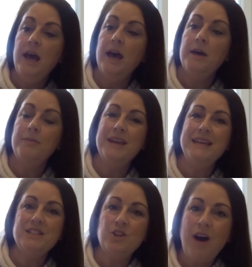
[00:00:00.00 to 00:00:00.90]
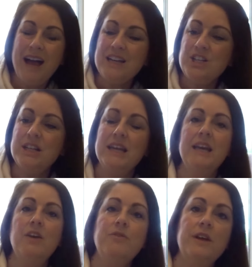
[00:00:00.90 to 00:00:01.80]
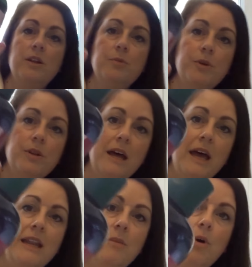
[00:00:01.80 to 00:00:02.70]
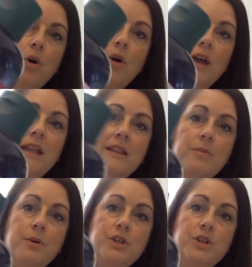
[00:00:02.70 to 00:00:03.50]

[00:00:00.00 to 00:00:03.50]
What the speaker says: It's not actually available anymore in the Body